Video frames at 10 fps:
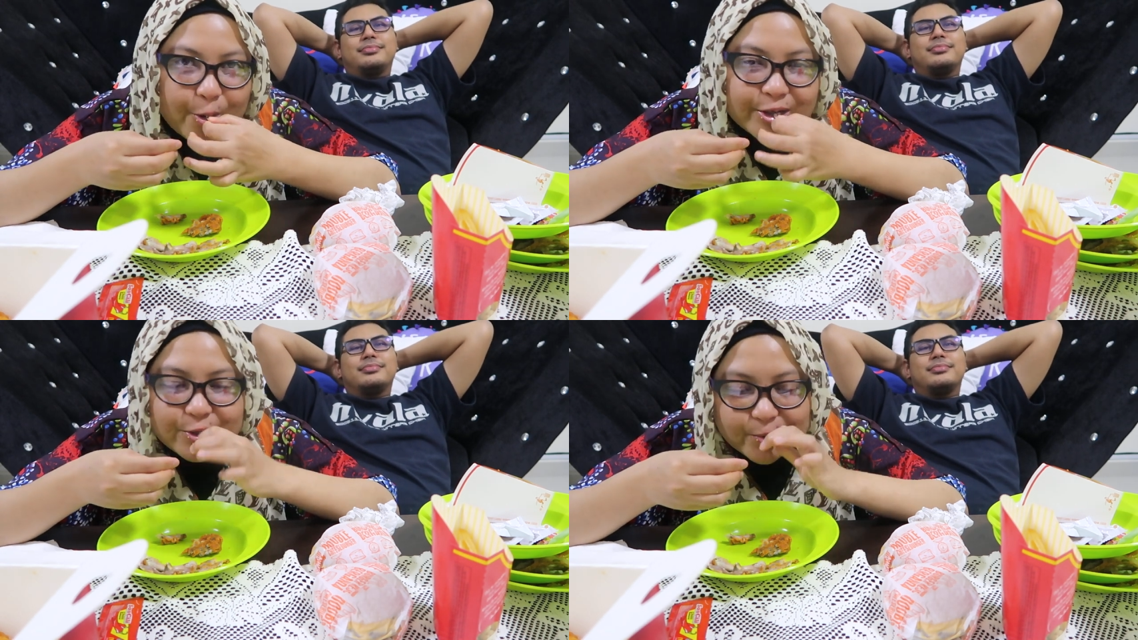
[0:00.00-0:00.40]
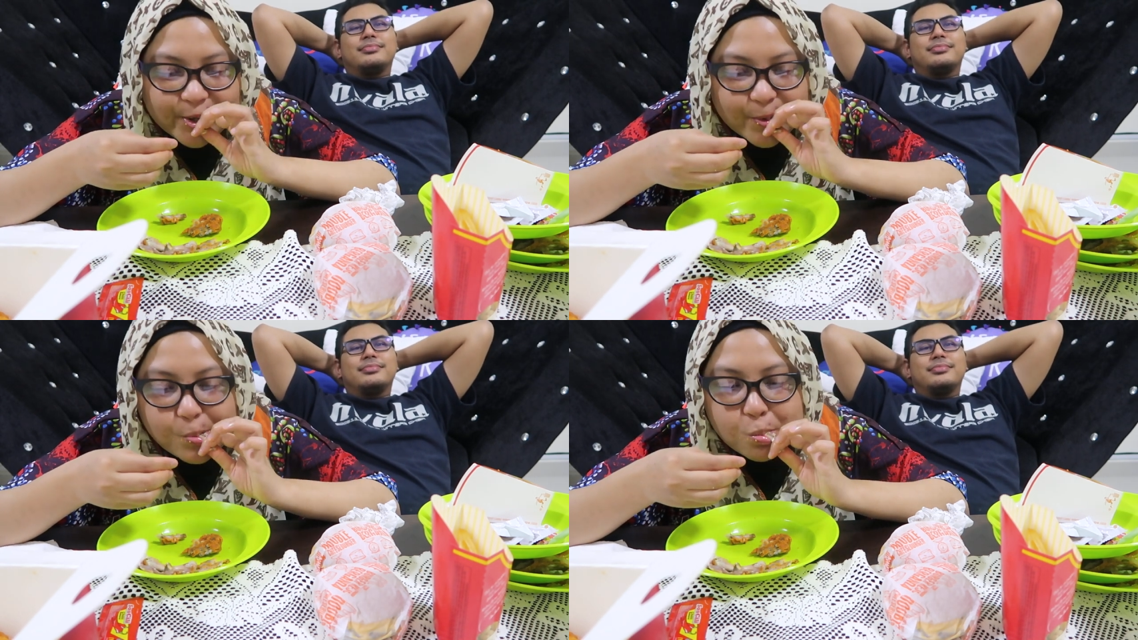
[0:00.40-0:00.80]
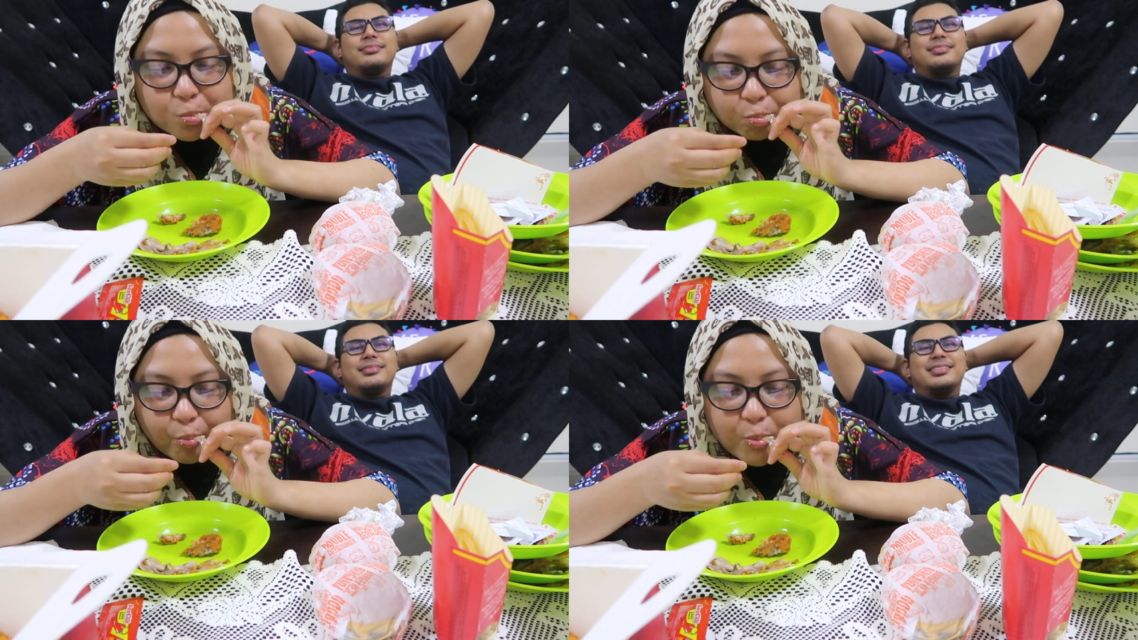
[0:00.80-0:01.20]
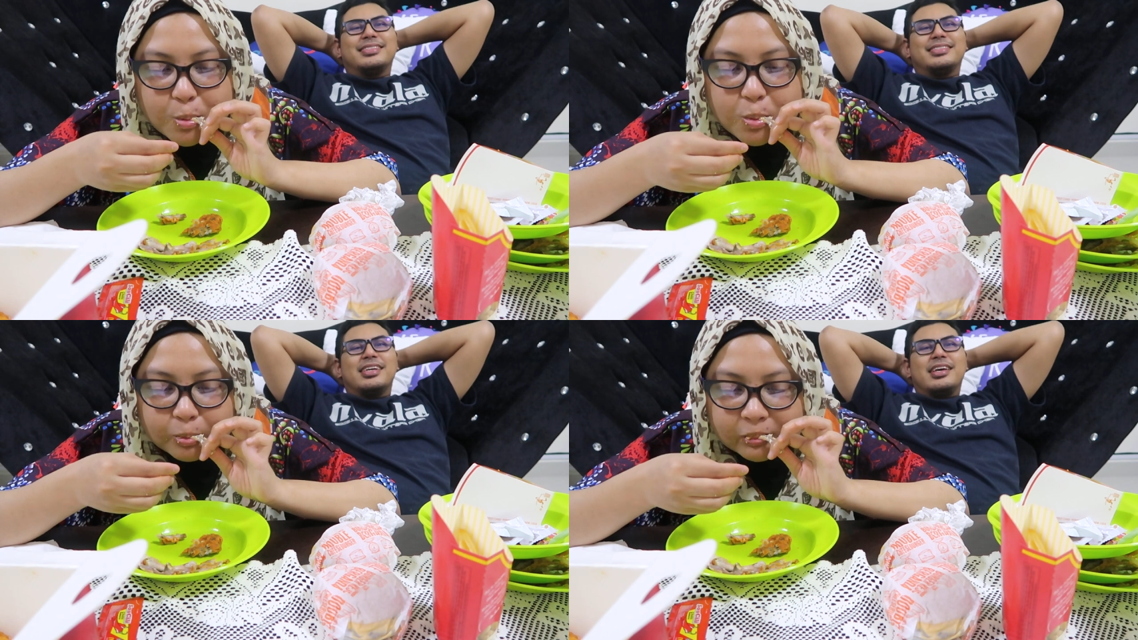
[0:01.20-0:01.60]
Speaker 1: What are you doing?
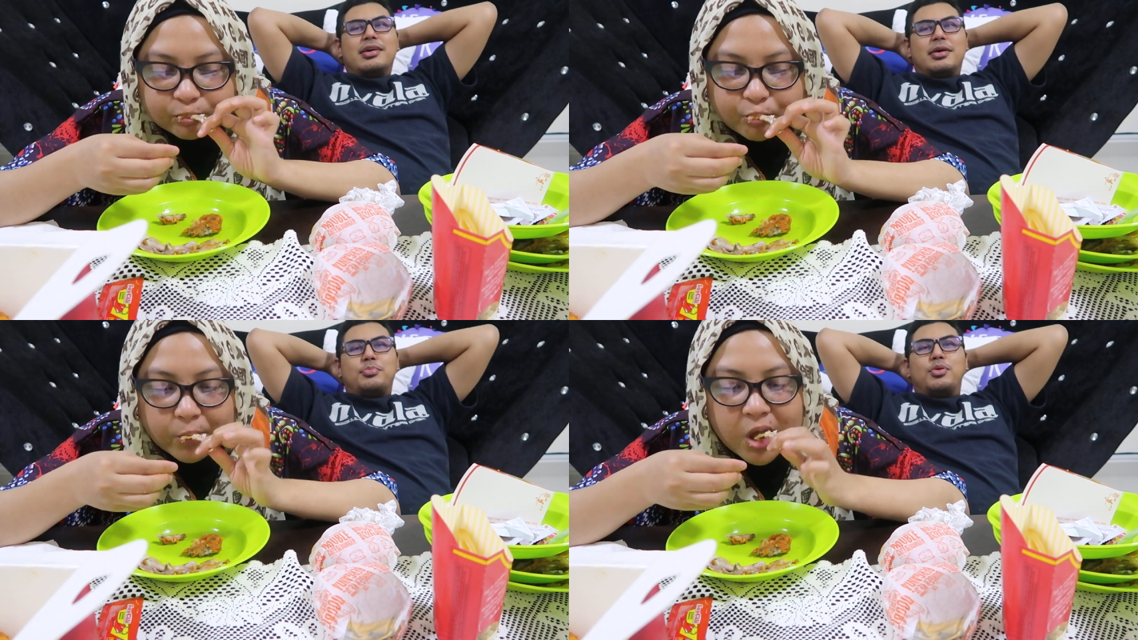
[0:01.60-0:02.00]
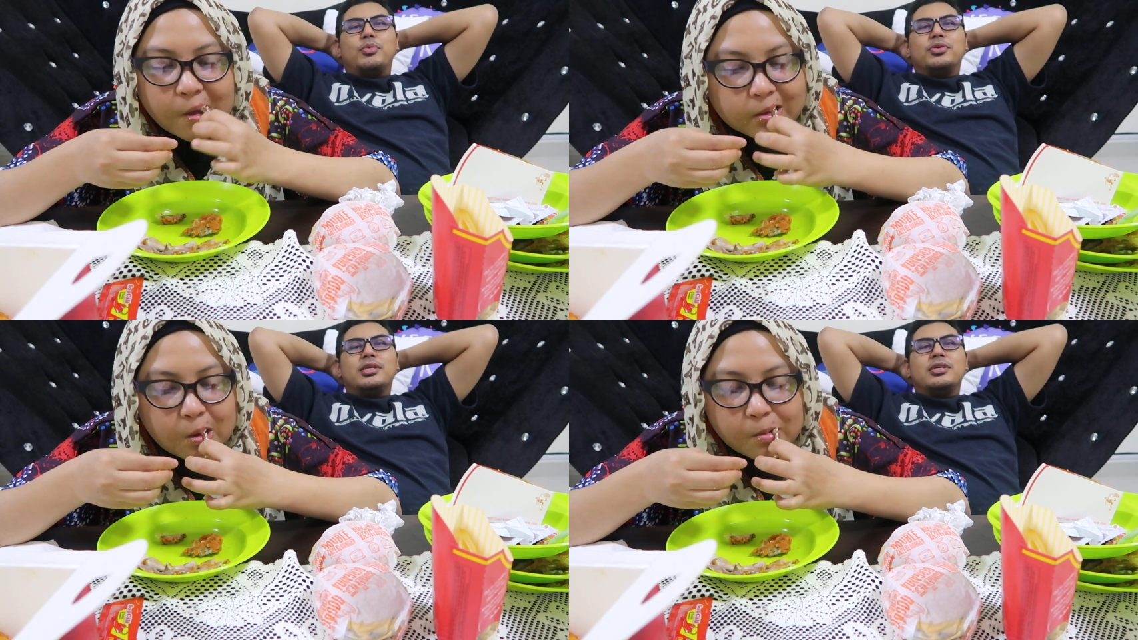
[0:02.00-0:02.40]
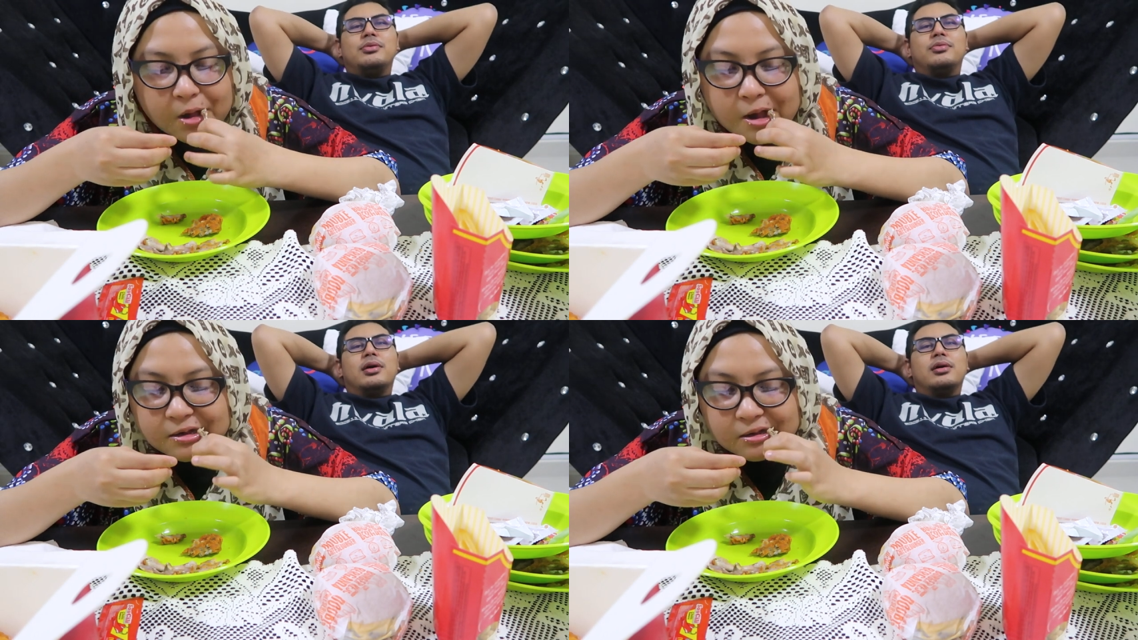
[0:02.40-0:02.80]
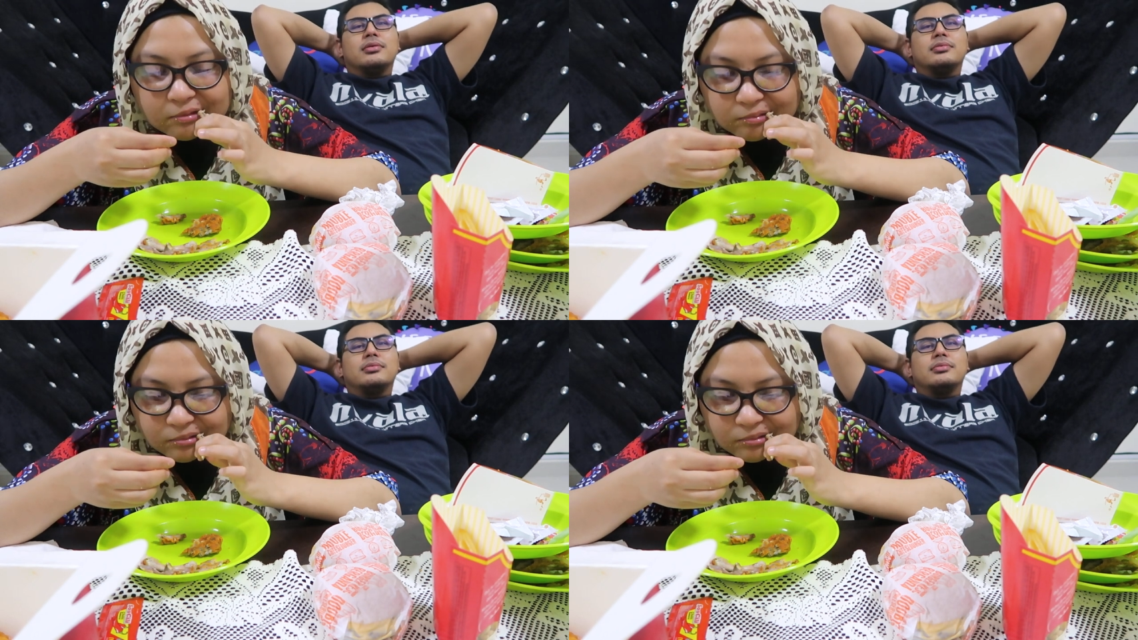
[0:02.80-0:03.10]
Promoting you lah.